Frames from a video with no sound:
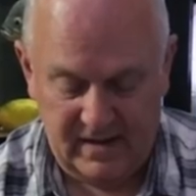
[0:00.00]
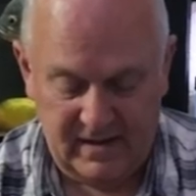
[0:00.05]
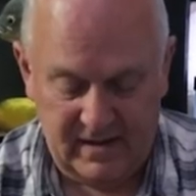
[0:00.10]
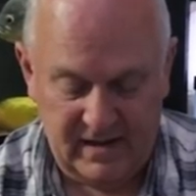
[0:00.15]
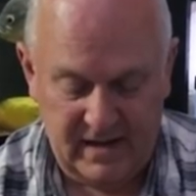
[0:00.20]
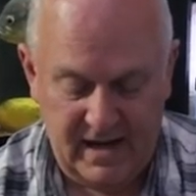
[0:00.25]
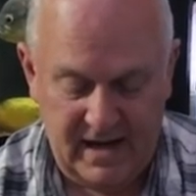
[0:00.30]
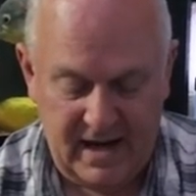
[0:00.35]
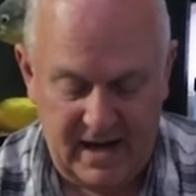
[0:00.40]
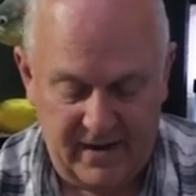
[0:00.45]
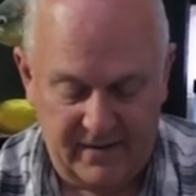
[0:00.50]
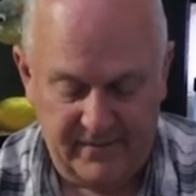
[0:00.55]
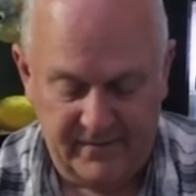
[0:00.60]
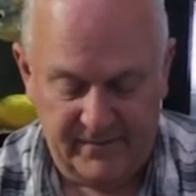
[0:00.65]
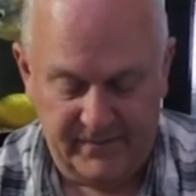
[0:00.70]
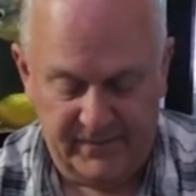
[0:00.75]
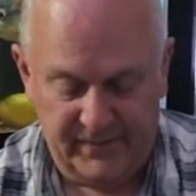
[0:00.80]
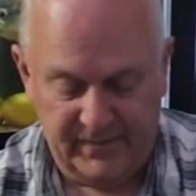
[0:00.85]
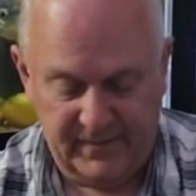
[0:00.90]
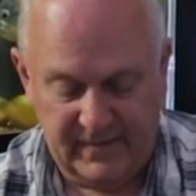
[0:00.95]
Yeah.
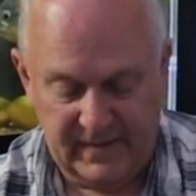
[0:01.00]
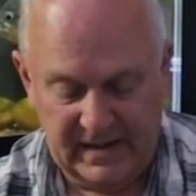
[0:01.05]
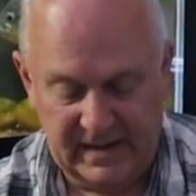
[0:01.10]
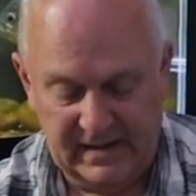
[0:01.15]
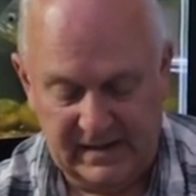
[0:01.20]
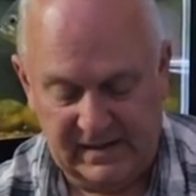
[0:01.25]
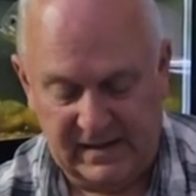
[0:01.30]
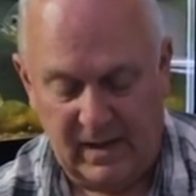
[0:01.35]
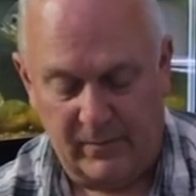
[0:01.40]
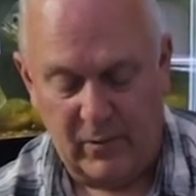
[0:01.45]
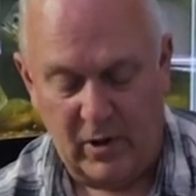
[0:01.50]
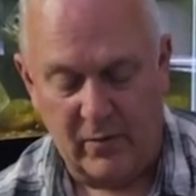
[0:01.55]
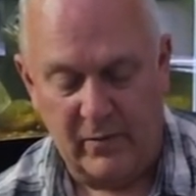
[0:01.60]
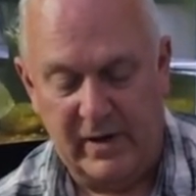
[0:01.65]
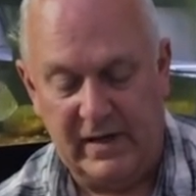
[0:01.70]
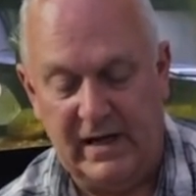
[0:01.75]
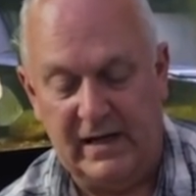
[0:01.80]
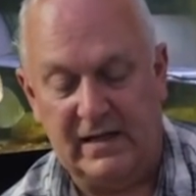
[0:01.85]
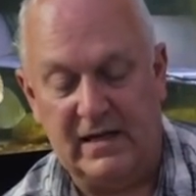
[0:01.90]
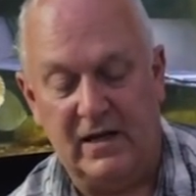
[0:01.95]
Somewhere
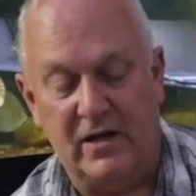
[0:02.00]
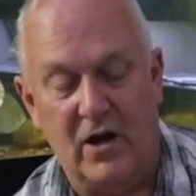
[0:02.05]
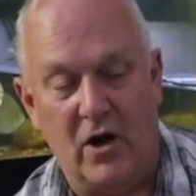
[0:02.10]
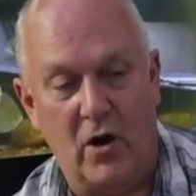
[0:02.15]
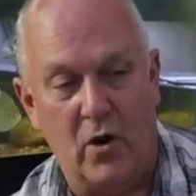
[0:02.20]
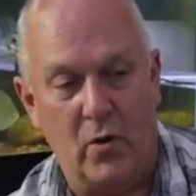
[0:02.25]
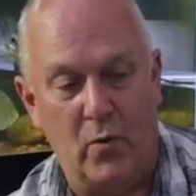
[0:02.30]
we need to know